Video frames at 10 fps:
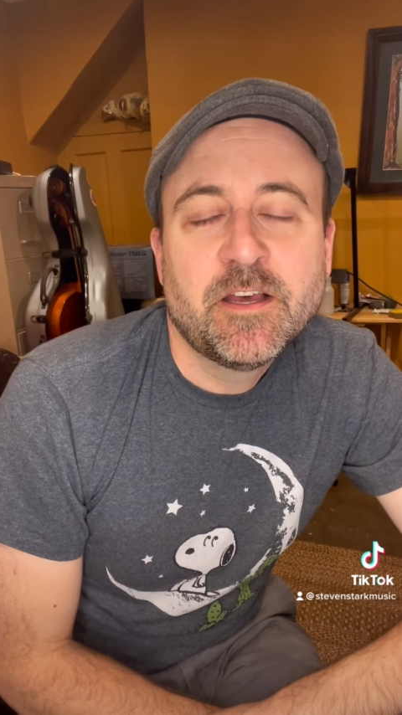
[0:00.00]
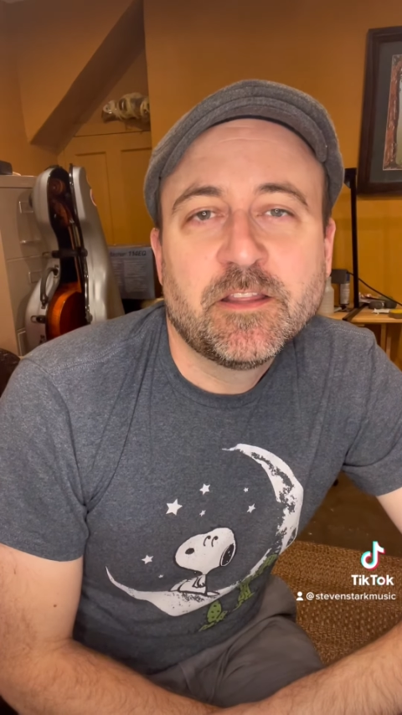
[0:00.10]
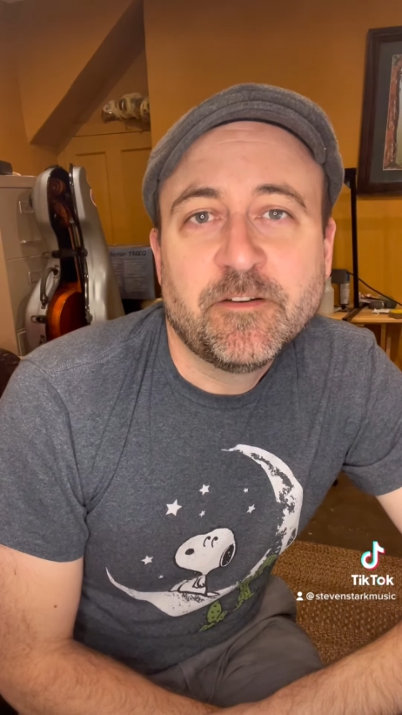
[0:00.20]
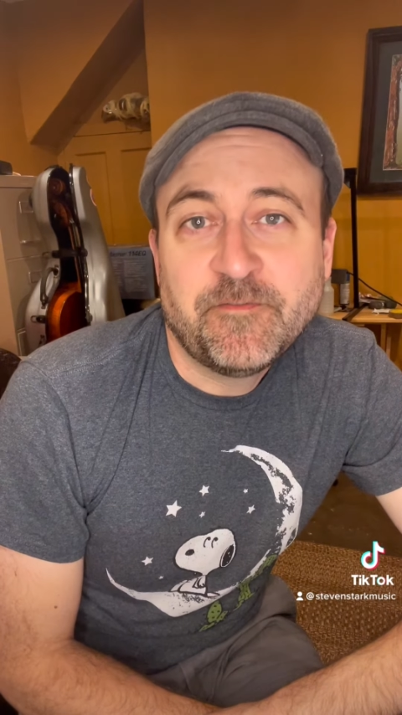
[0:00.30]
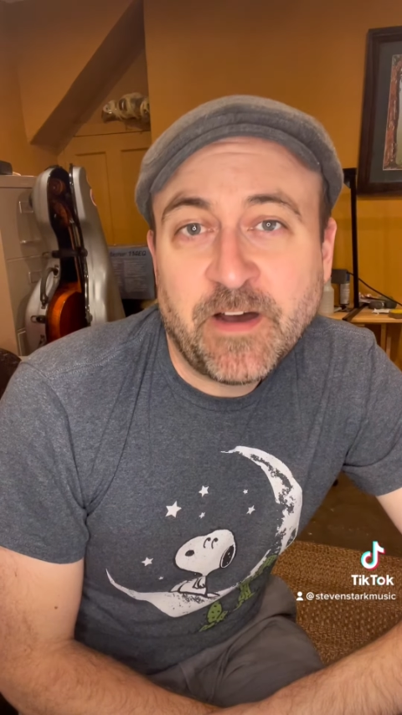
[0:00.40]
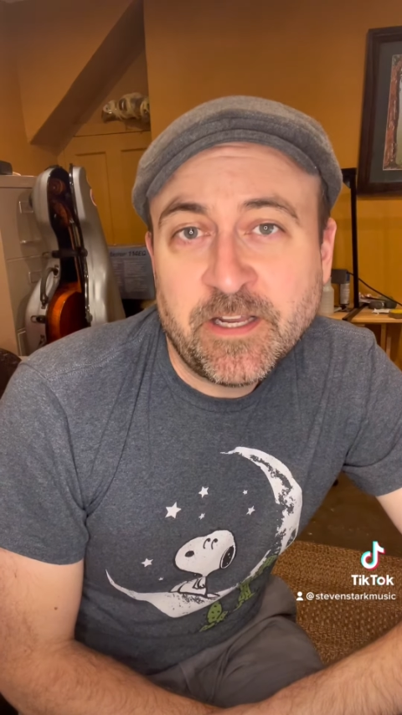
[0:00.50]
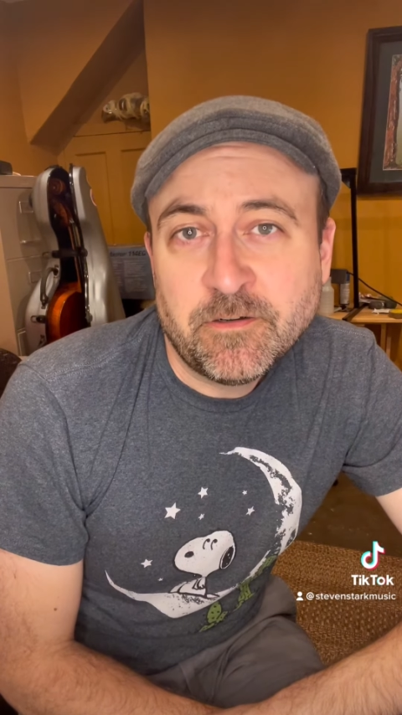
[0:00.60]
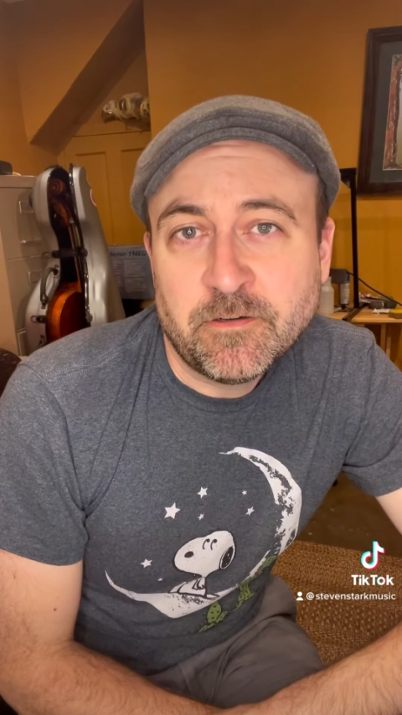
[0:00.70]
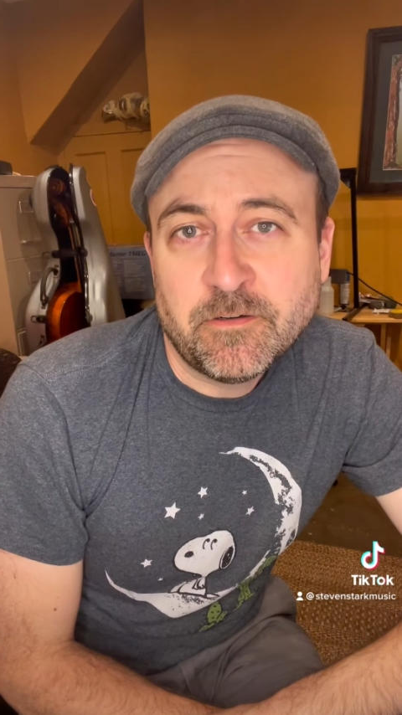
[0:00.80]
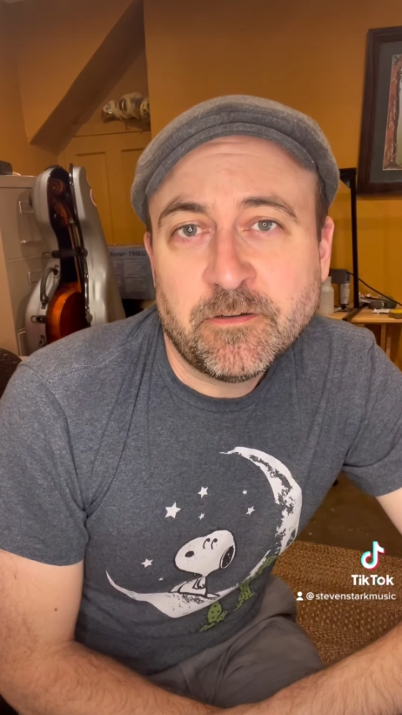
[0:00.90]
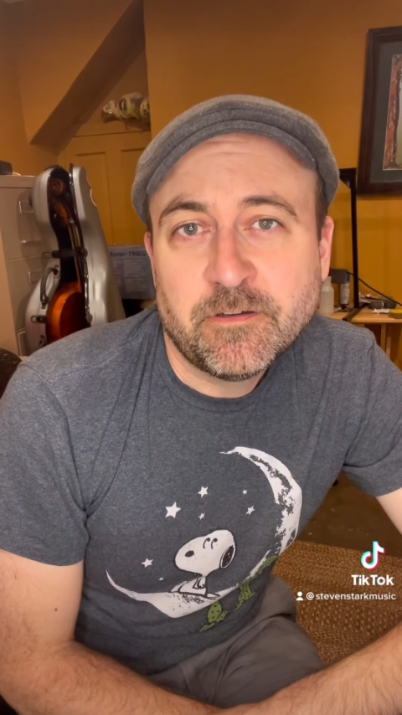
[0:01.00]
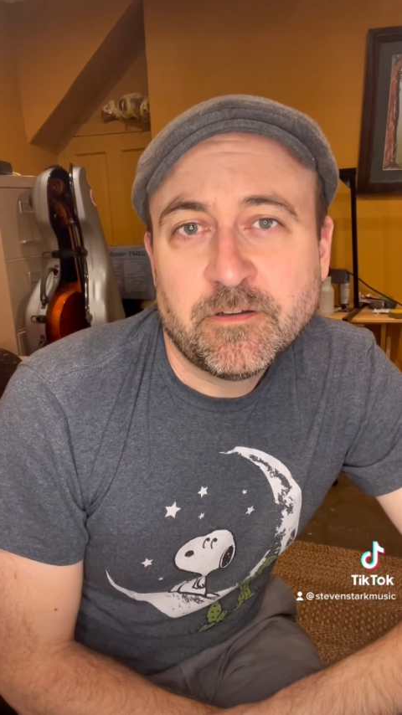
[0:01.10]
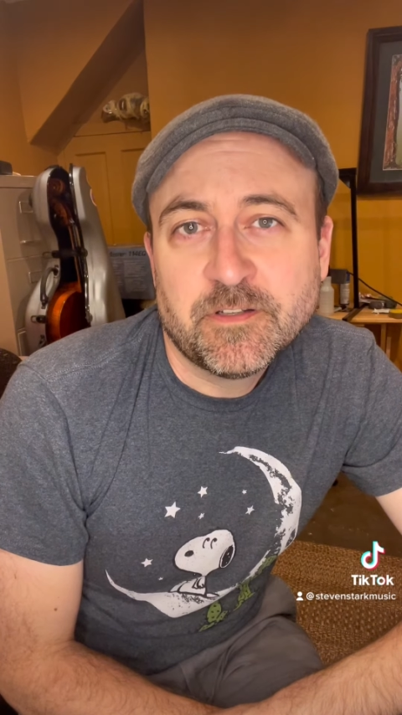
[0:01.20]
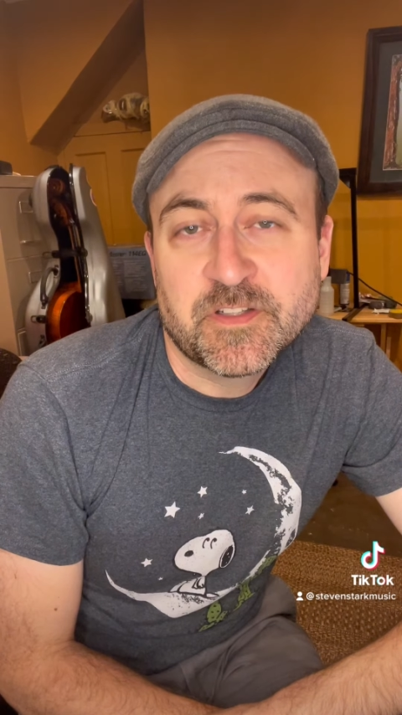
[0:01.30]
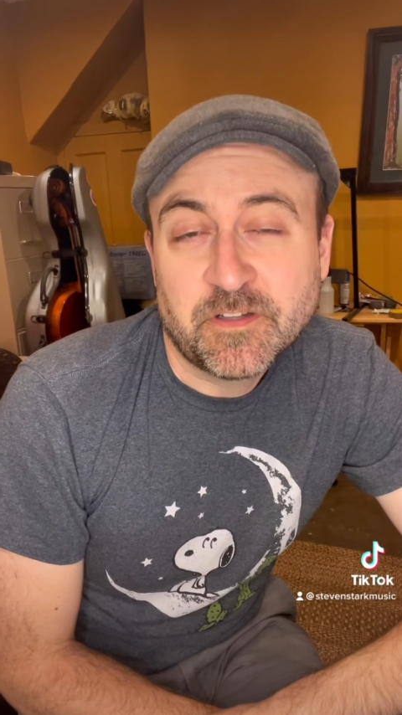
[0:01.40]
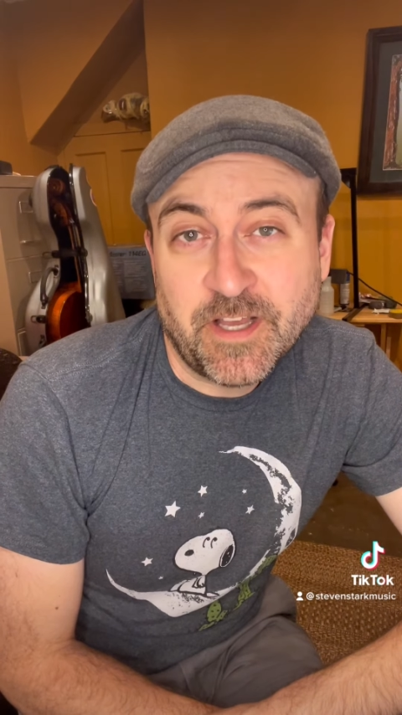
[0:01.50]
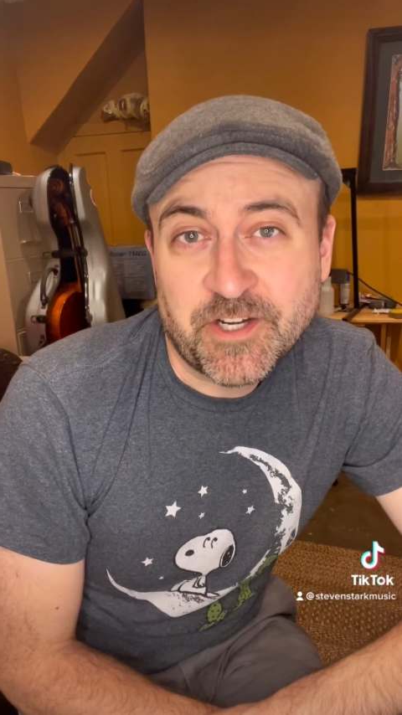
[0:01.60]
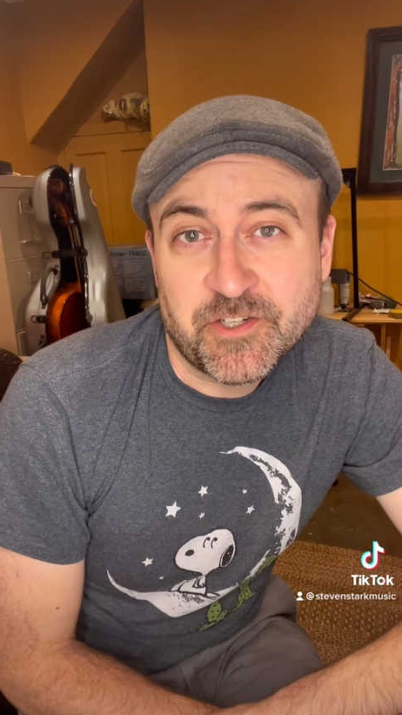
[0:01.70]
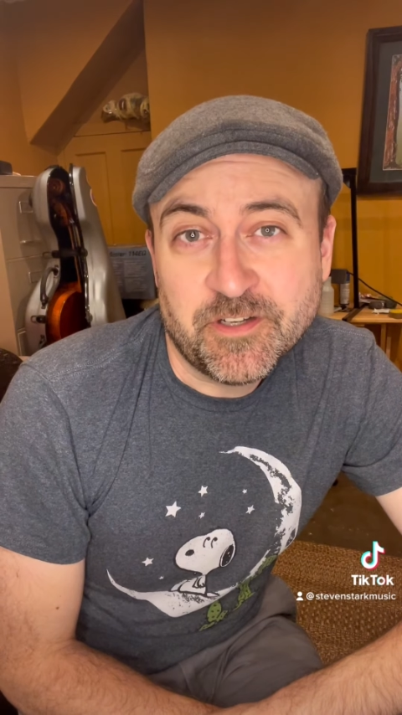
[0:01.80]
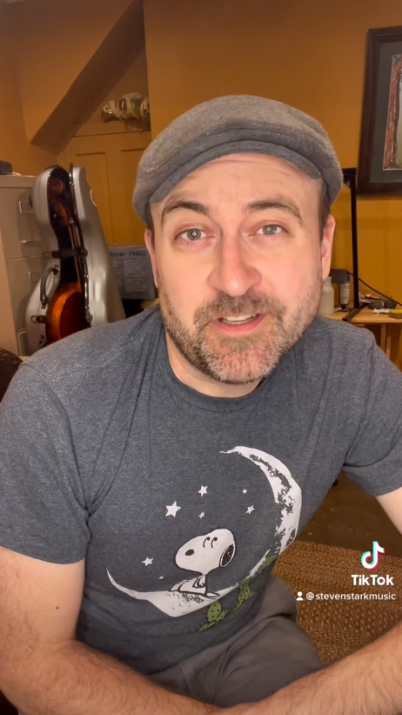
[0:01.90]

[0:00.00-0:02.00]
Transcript: The final selection